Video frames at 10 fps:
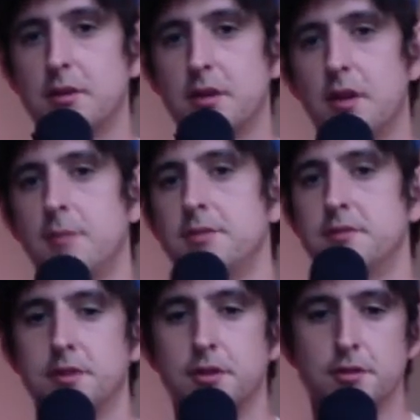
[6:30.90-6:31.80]
I opted
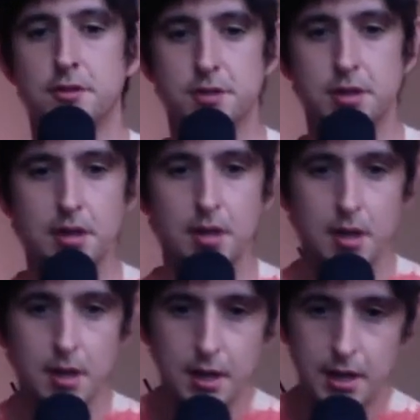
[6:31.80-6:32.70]
for the crunchy.
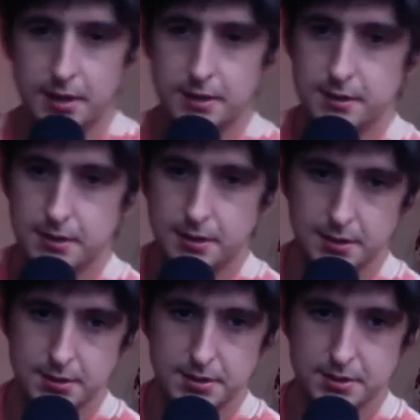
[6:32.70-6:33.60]

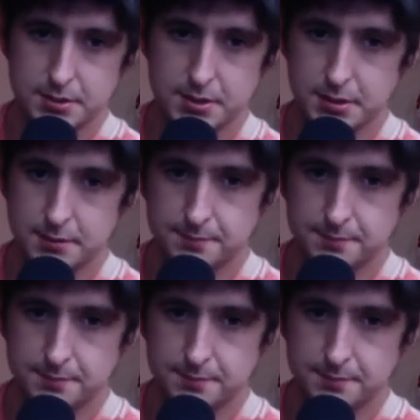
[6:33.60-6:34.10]
And seriously,